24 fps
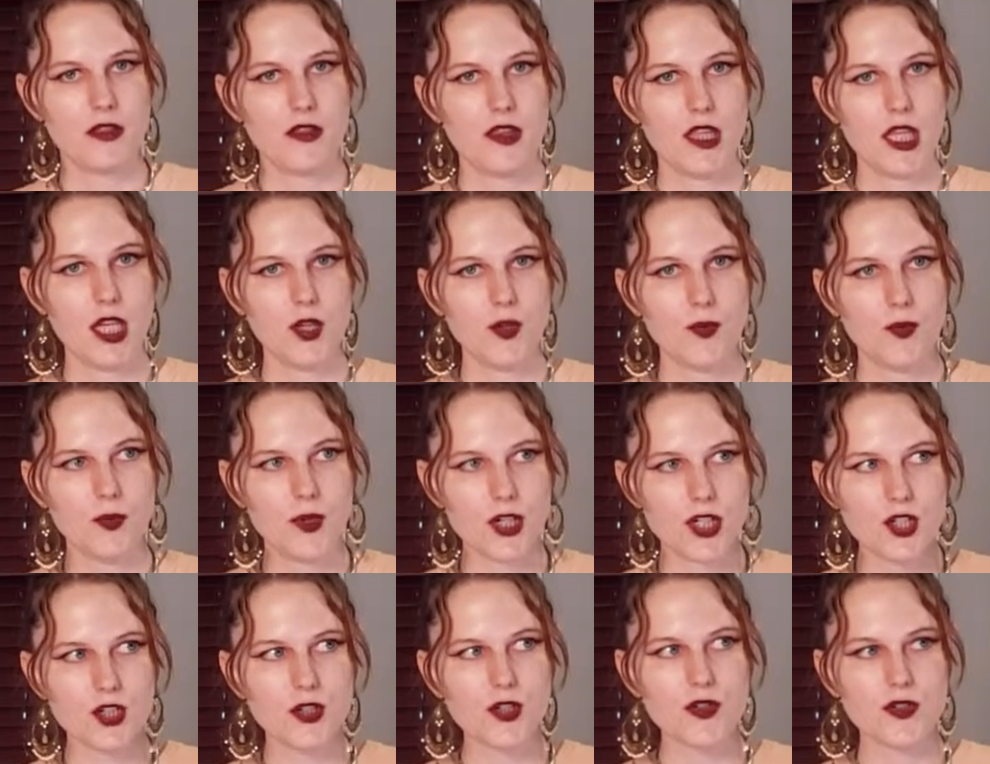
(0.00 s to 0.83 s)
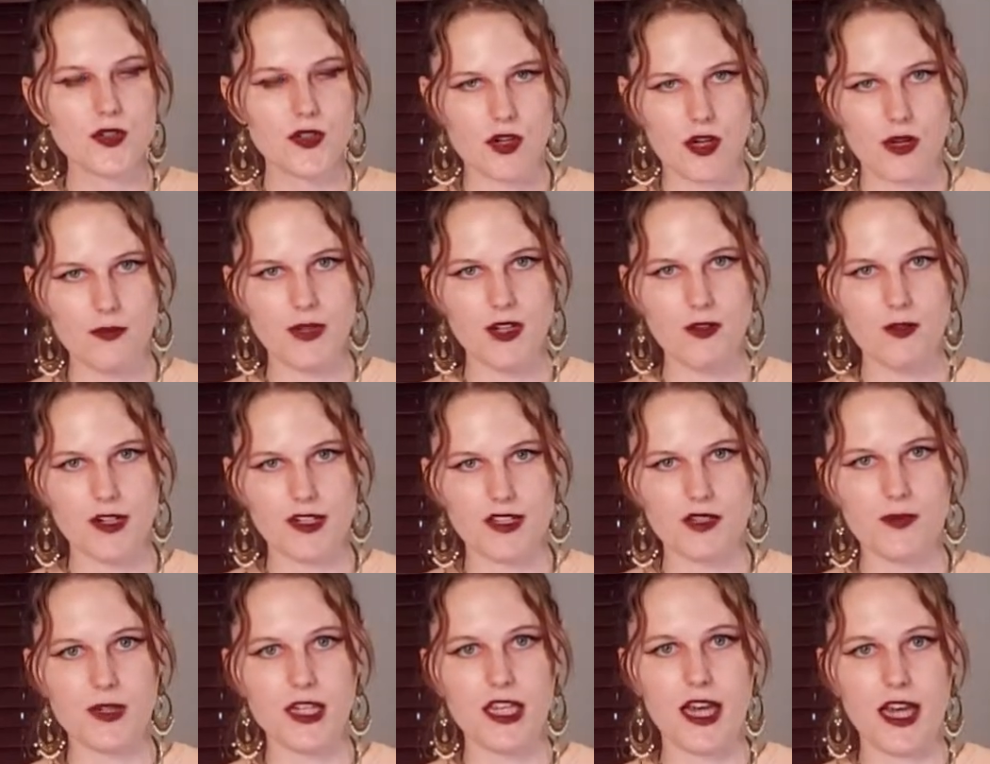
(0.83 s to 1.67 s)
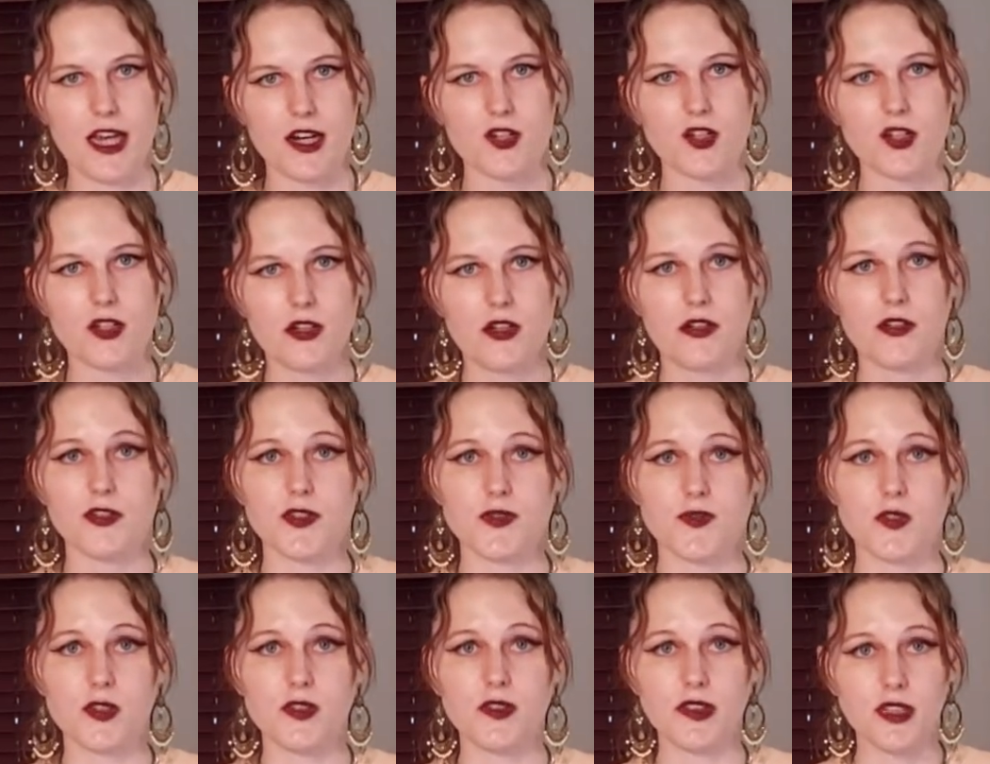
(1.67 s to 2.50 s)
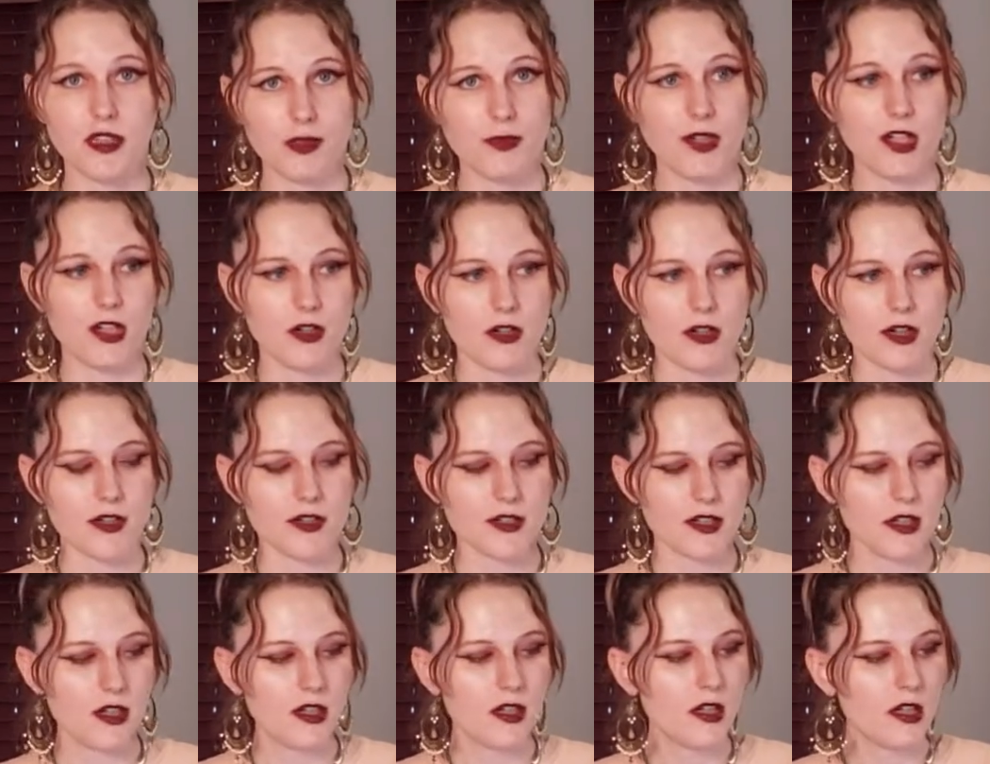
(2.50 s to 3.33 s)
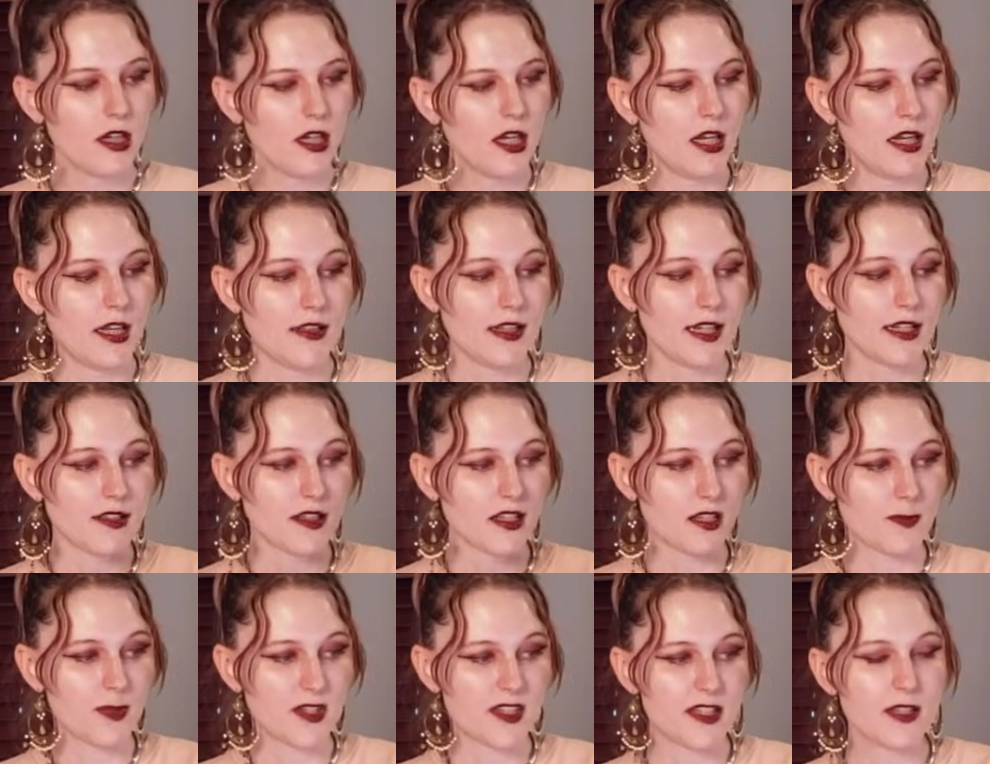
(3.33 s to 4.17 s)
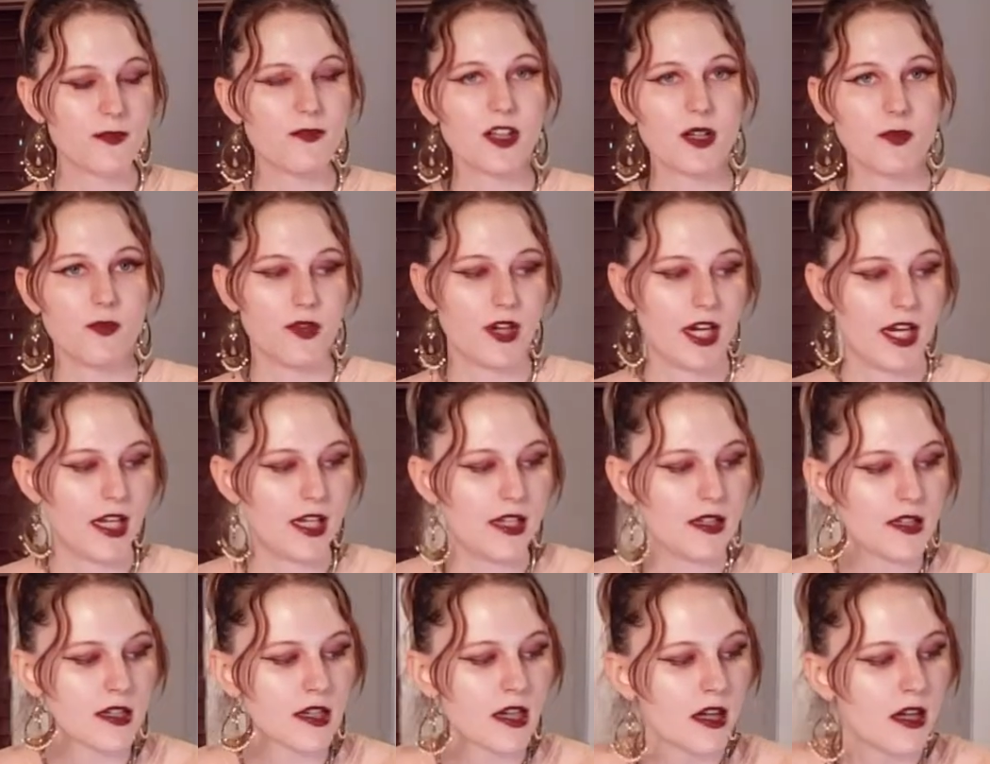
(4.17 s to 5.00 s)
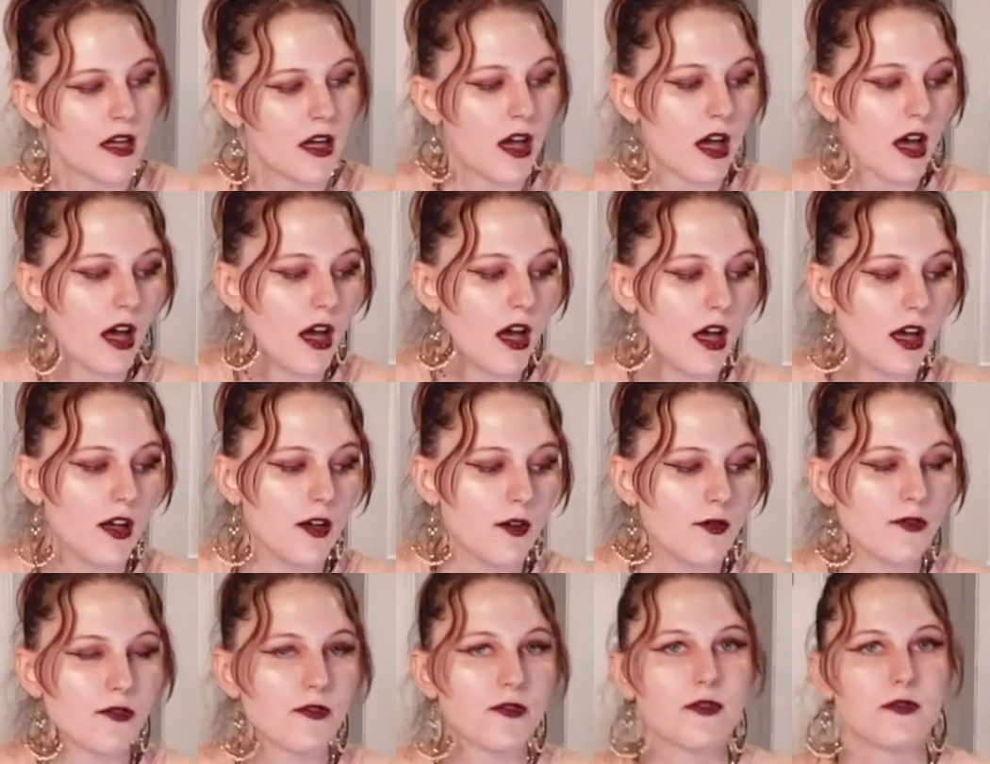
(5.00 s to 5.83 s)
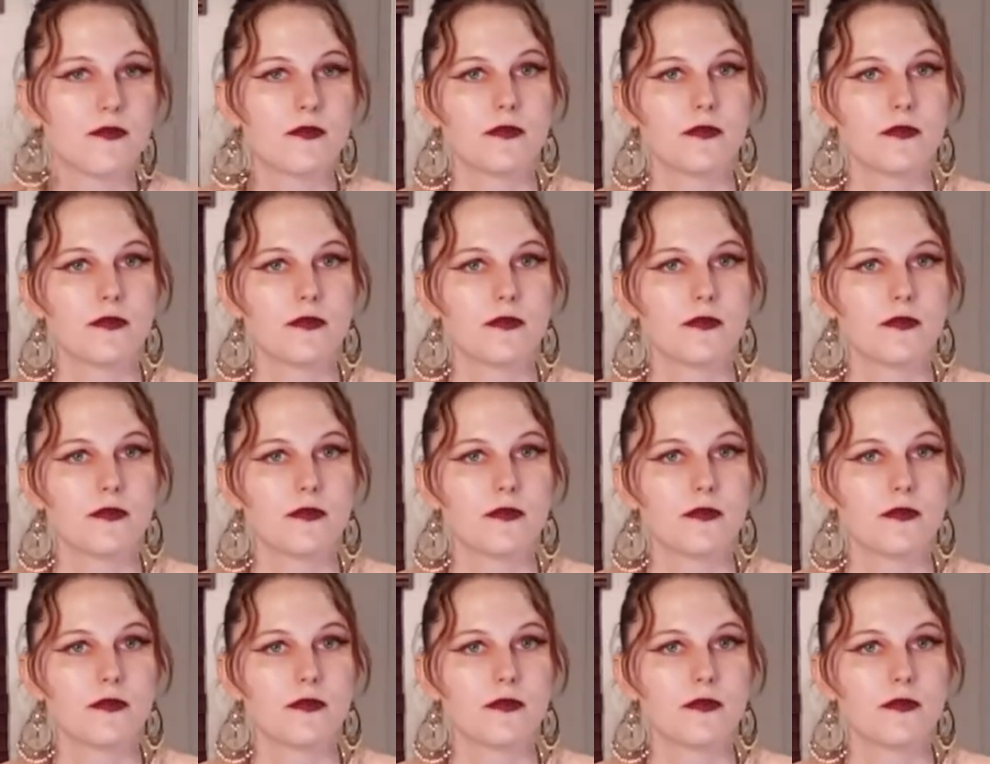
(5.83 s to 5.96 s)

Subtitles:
The original zombie recipe actually calls for Lemon Heart, and that's a specific brand of